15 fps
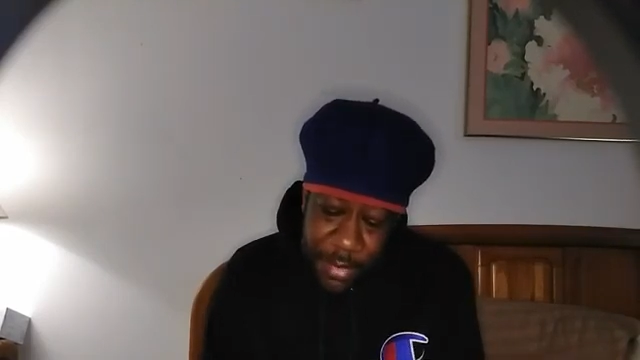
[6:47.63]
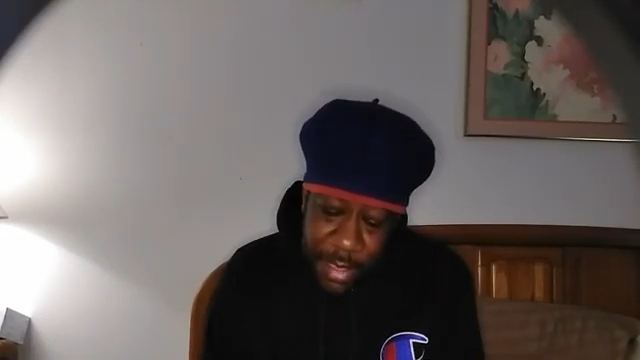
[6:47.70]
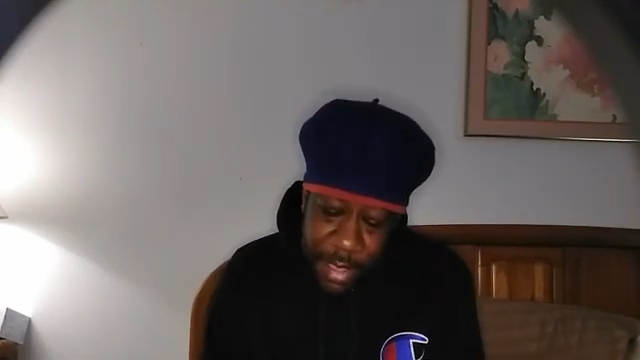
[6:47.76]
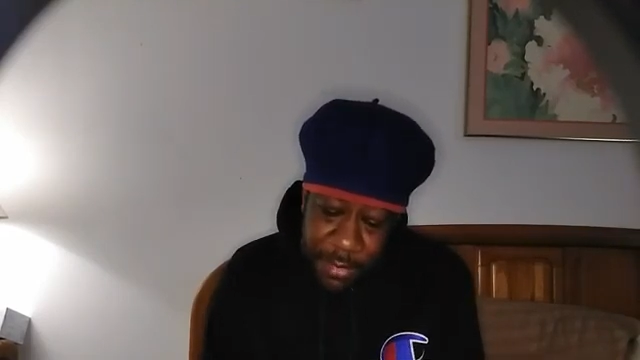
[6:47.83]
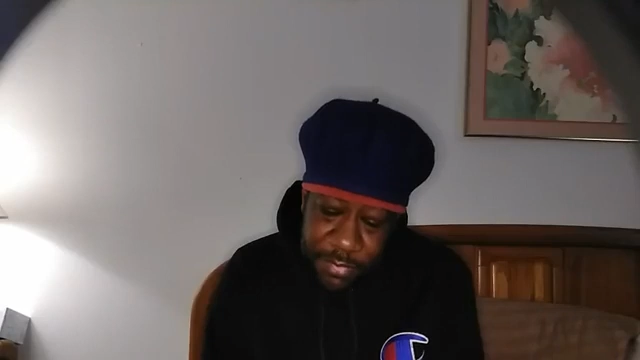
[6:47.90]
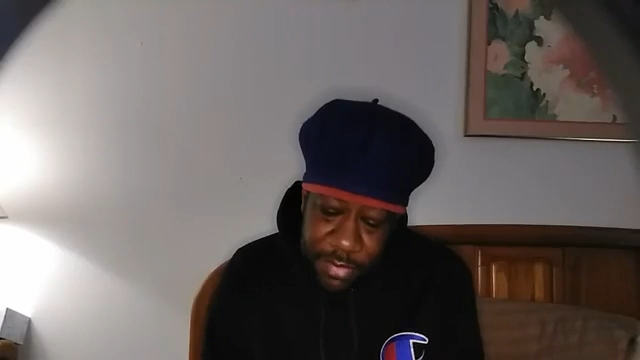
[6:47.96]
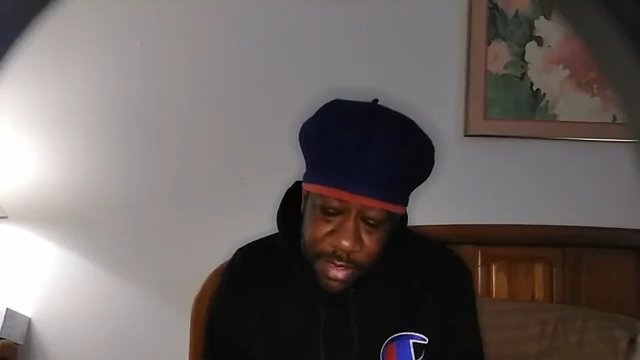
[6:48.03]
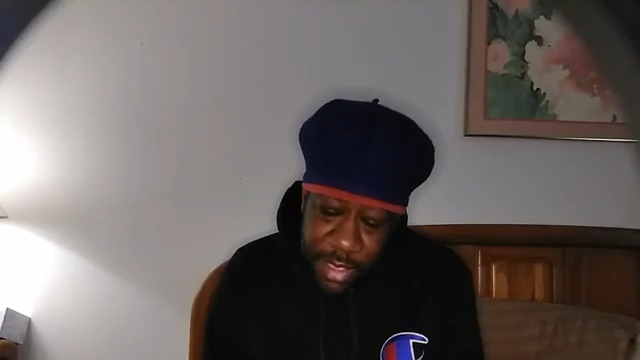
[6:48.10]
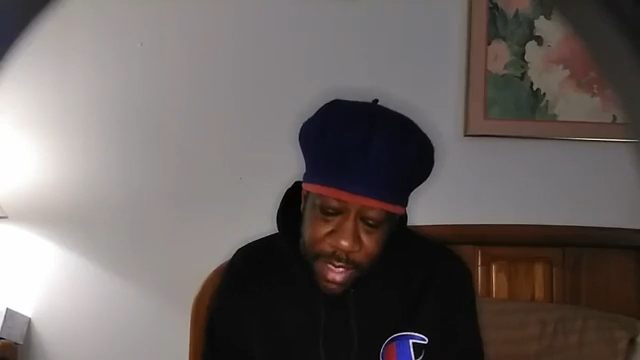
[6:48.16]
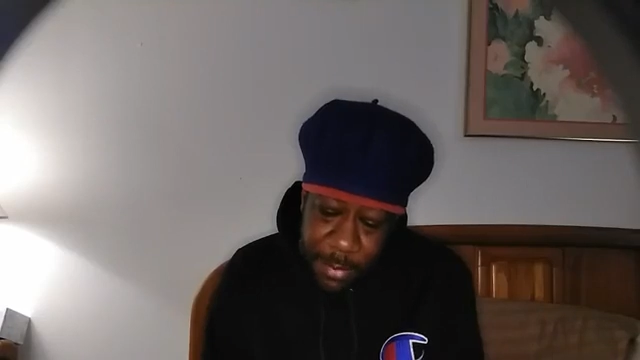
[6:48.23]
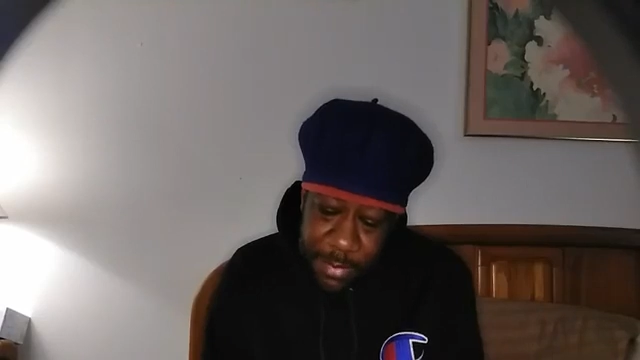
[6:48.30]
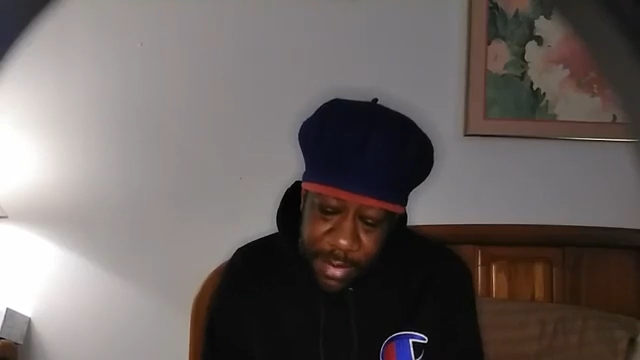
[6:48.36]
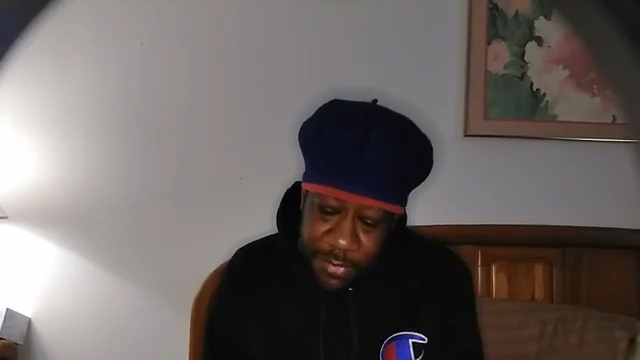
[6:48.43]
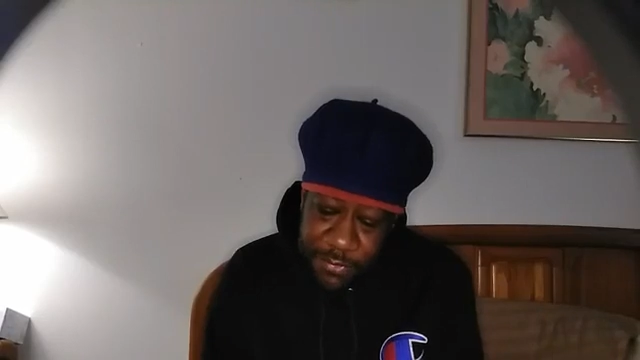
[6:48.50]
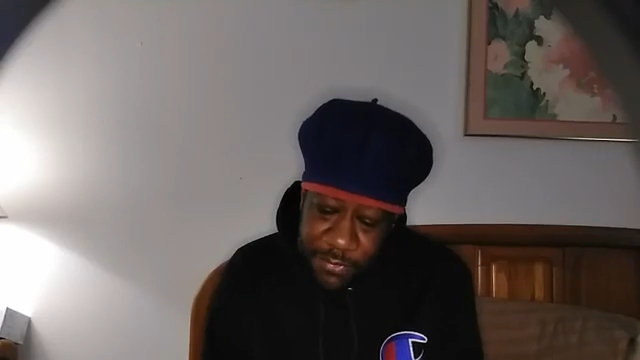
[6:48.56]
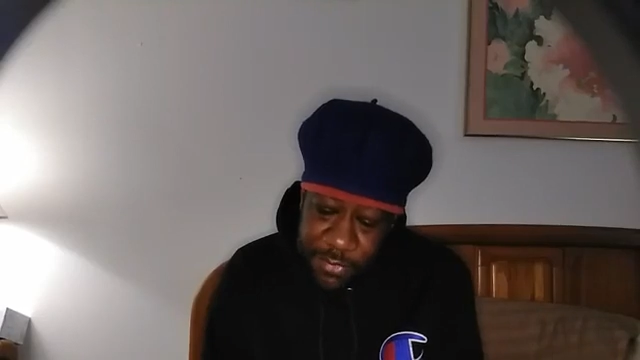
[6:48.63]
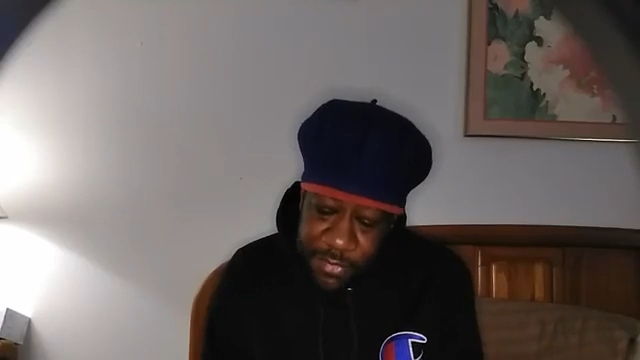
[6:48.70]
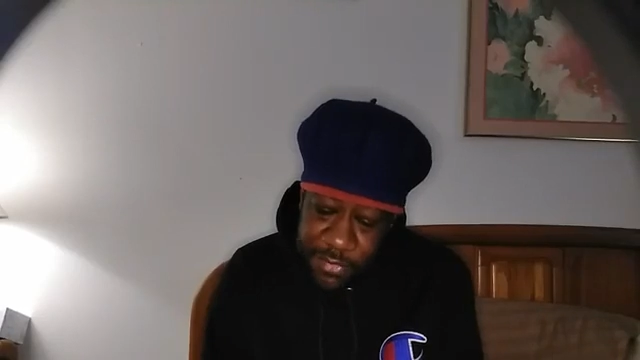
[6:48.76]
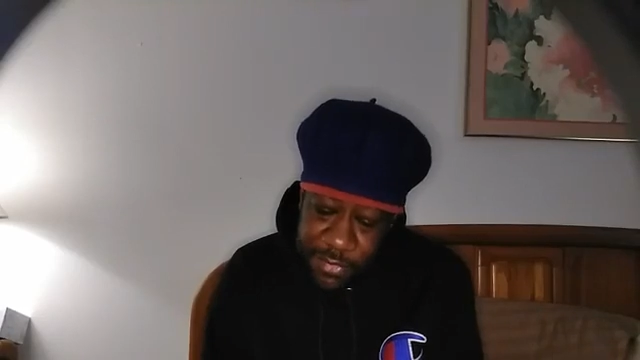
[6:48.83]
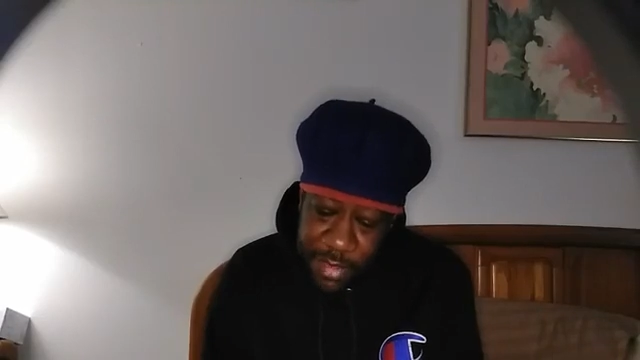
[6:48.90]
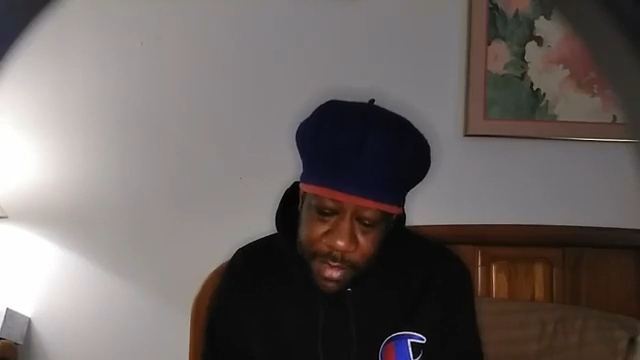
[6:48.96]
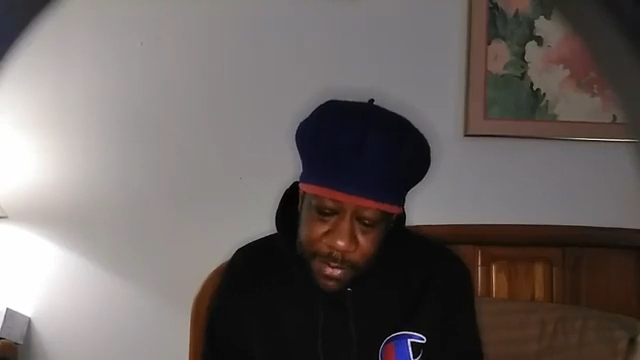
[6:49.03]
of the humming
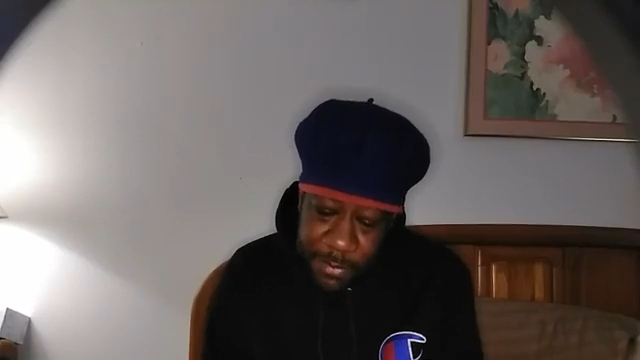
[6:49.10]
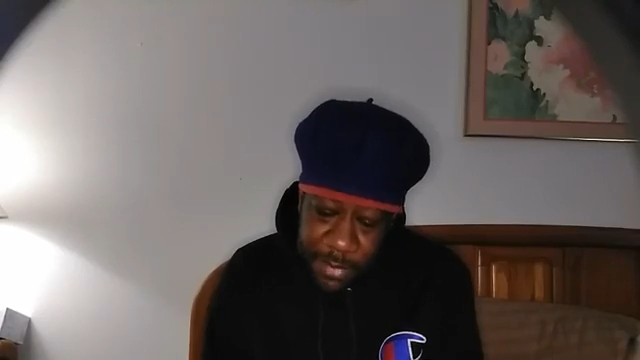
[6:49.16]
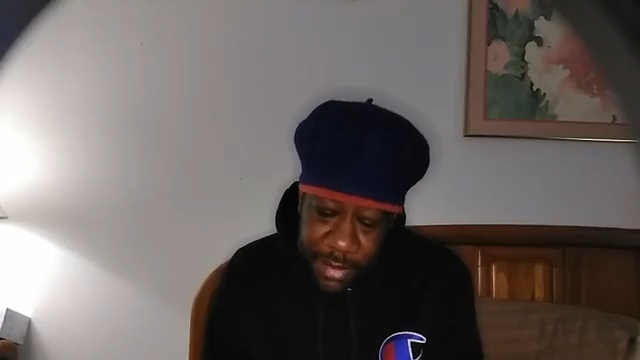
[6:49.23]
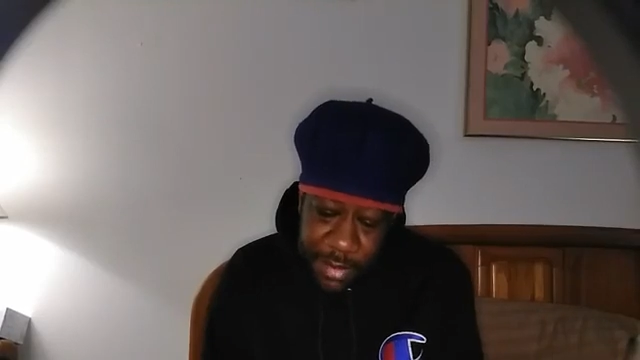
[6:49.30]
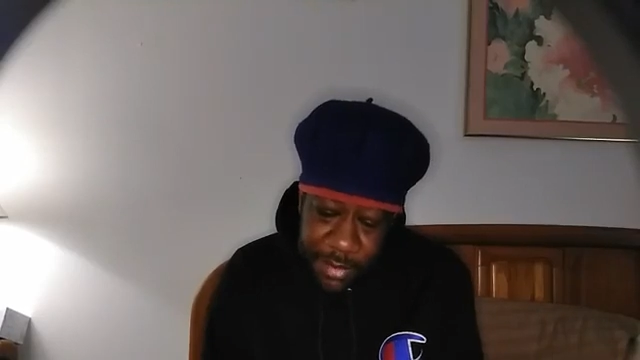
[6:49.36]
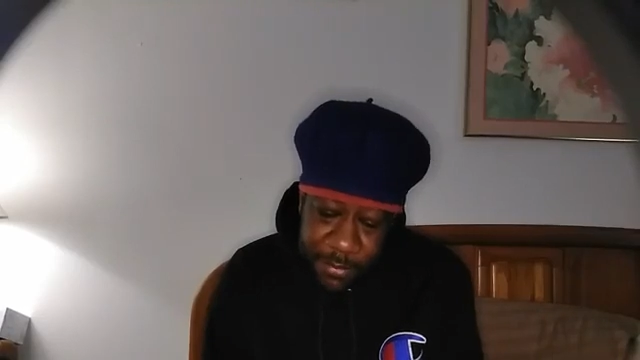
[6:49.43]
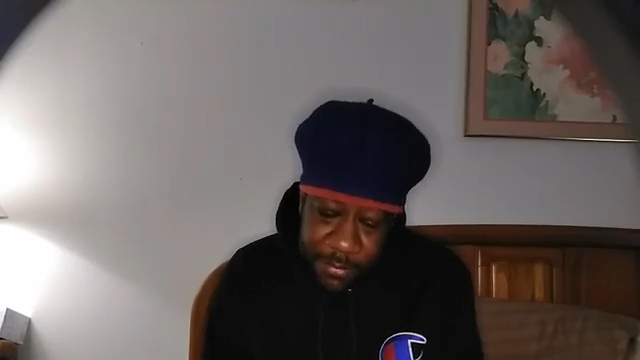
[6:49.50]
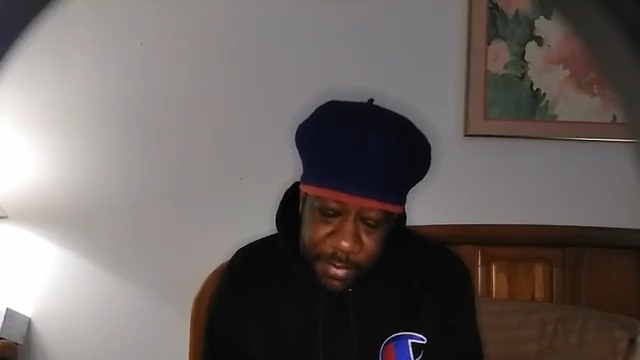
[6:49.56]
fish humming